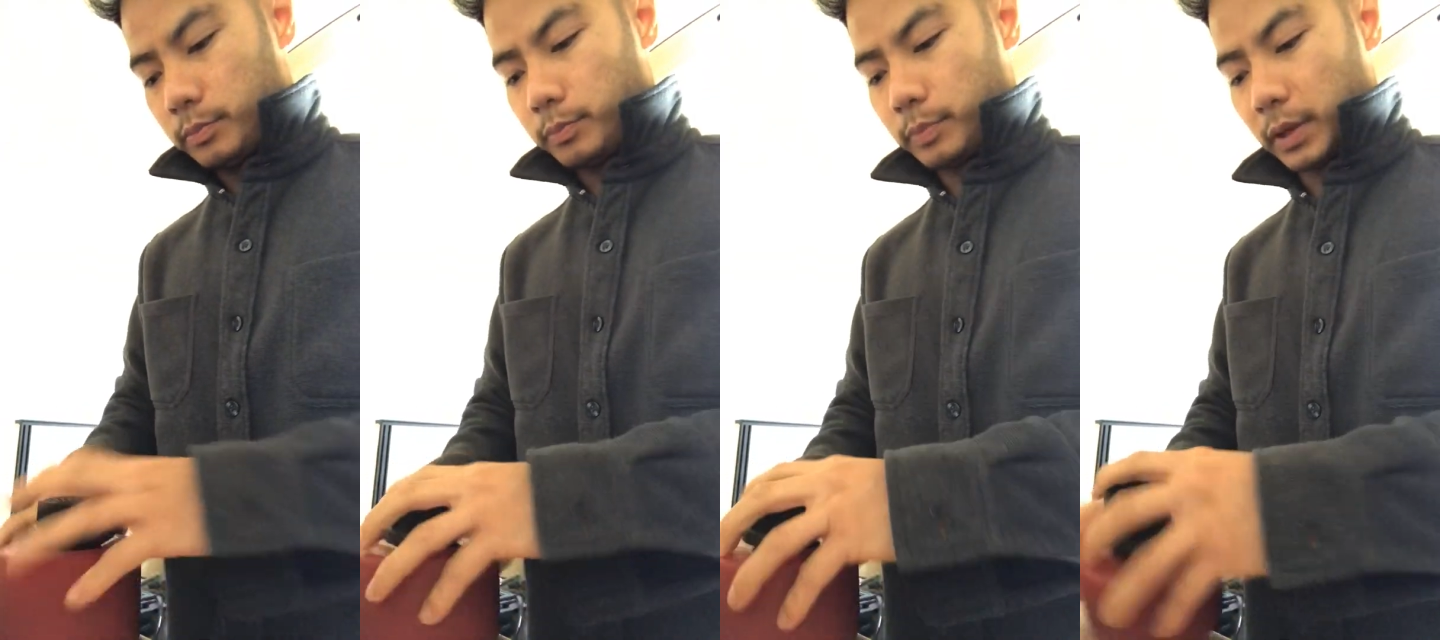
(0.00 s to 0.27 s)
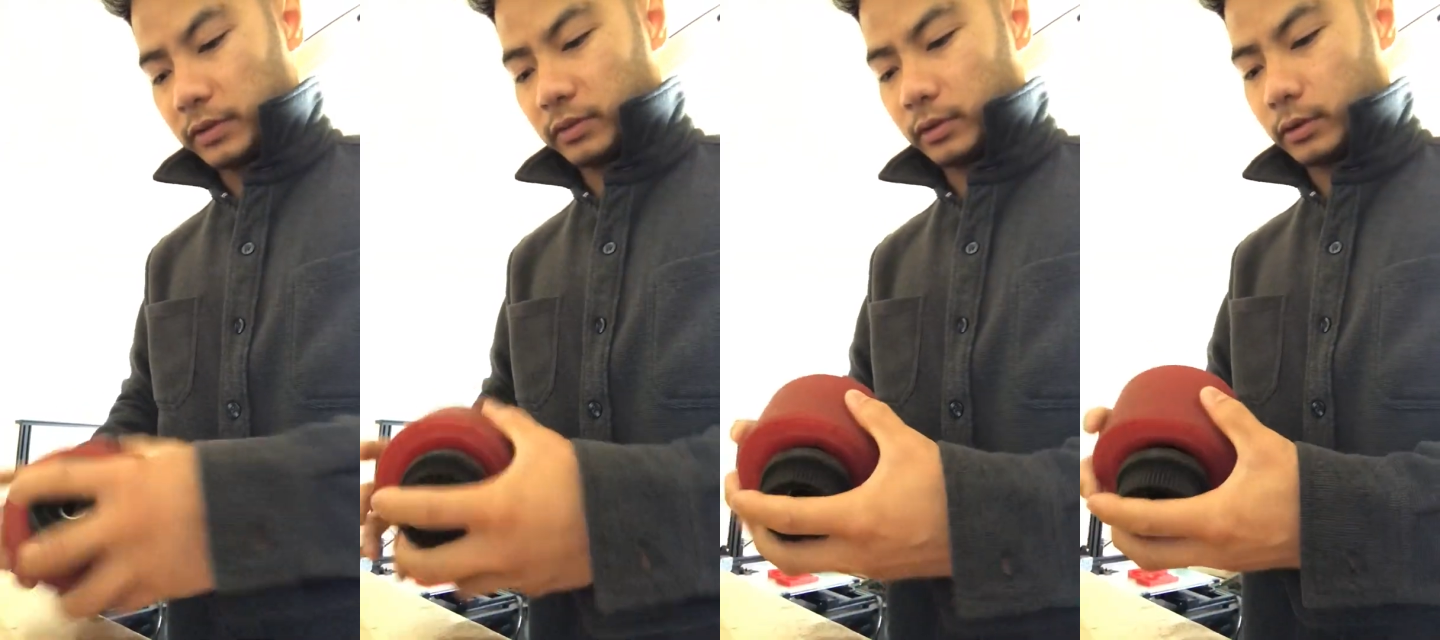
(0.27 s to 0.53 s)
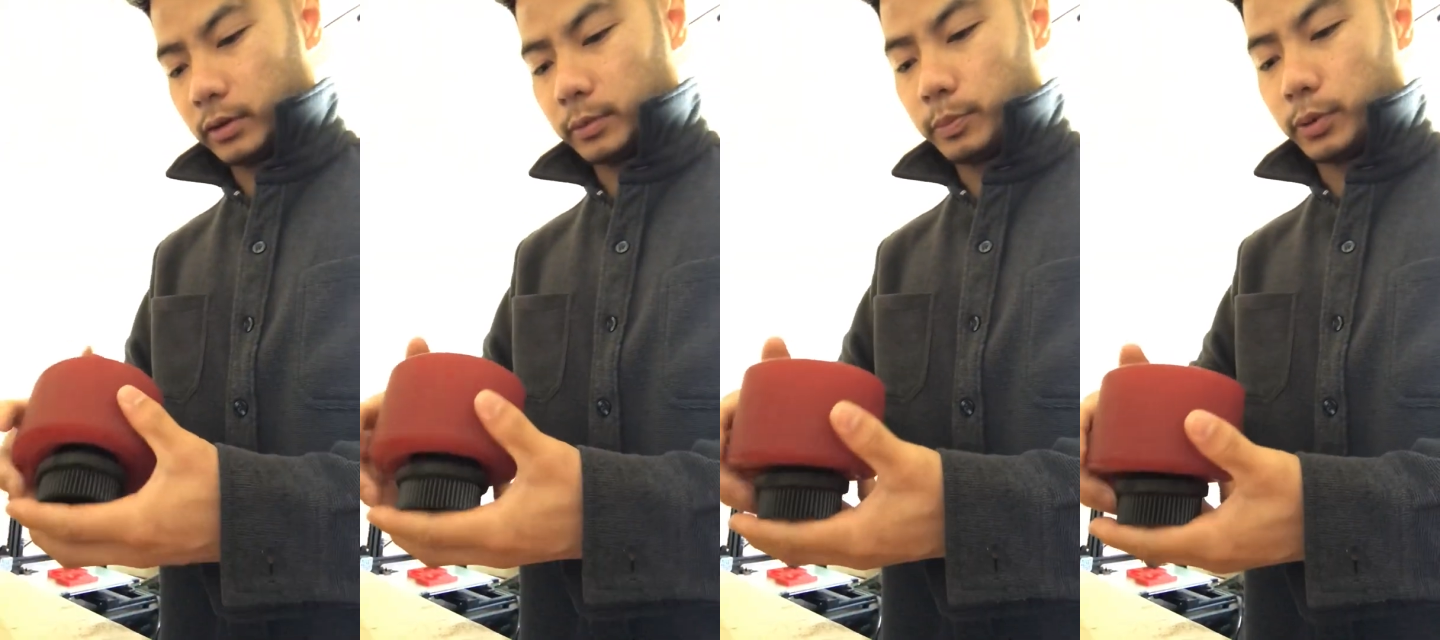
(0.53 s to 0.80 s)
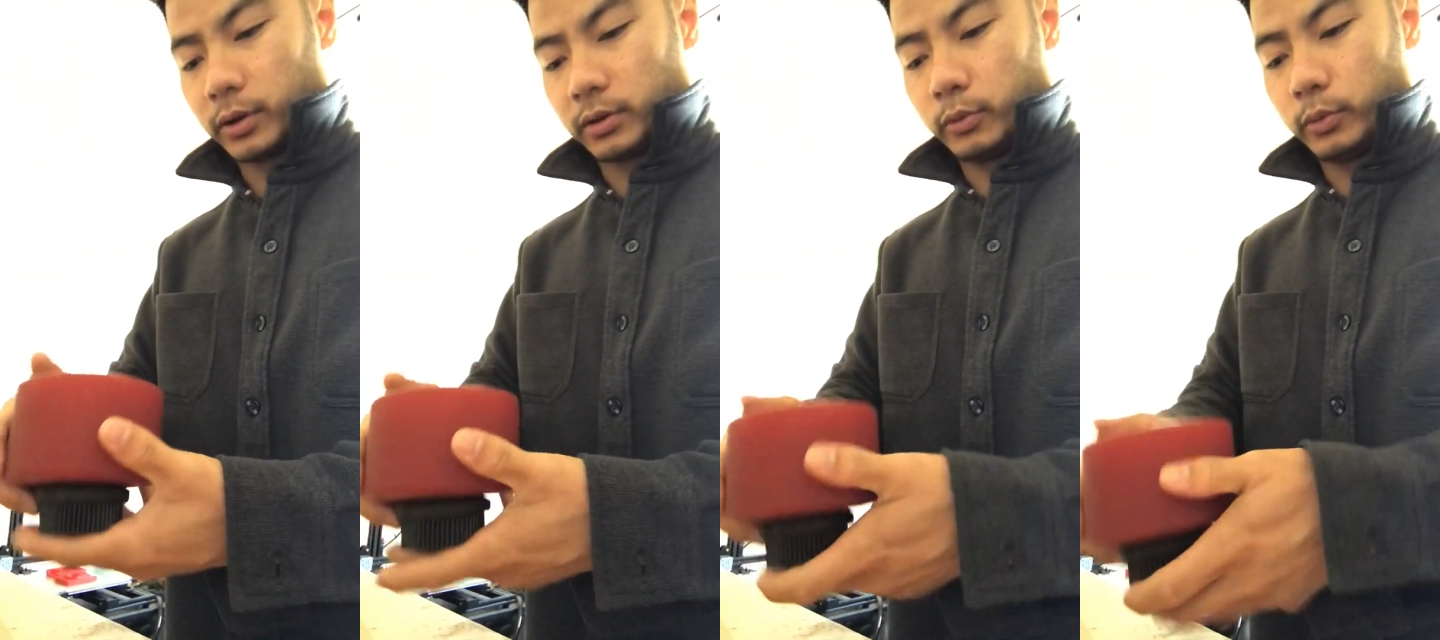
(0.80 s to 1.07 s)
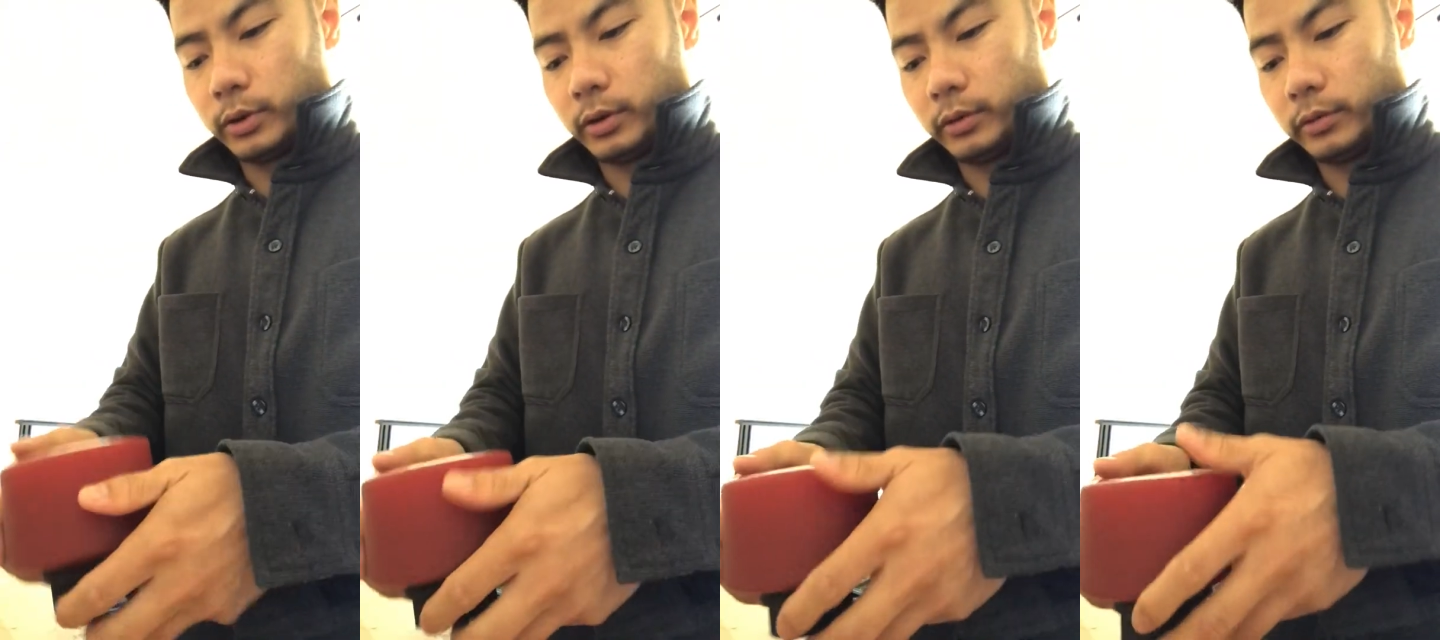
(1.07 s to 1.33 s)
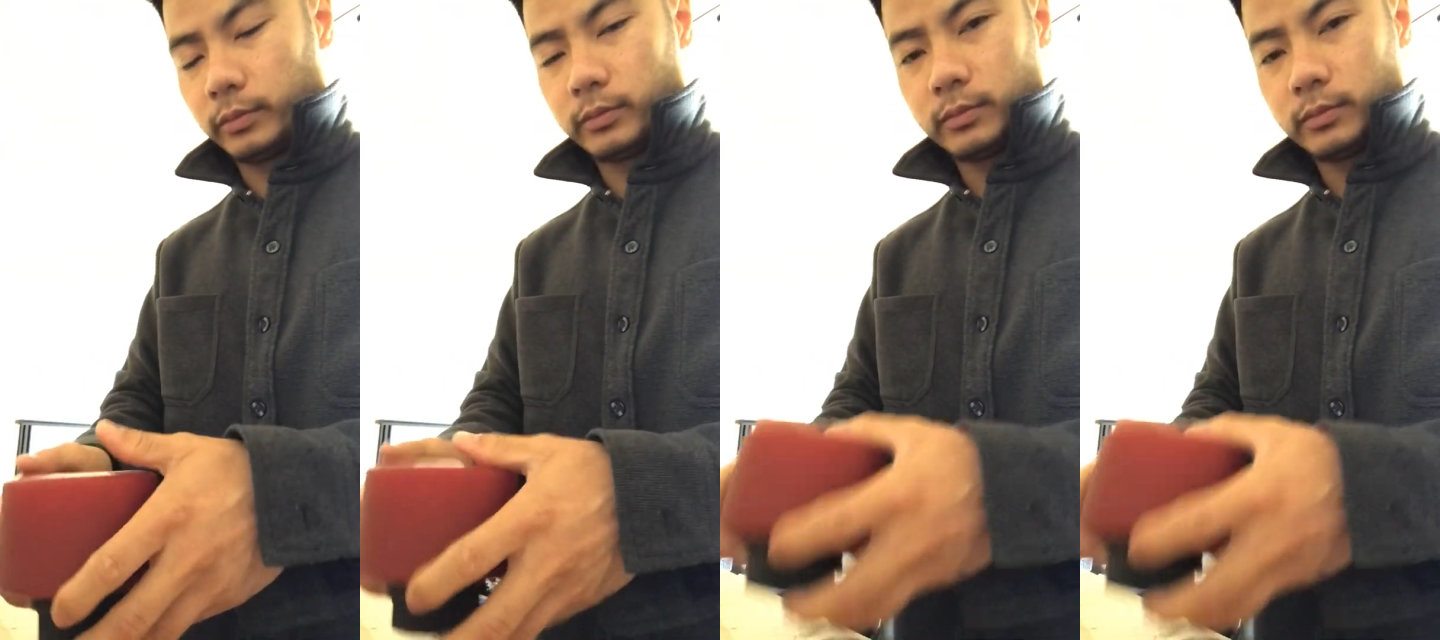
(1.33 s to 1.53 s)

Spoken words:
basically put the wheel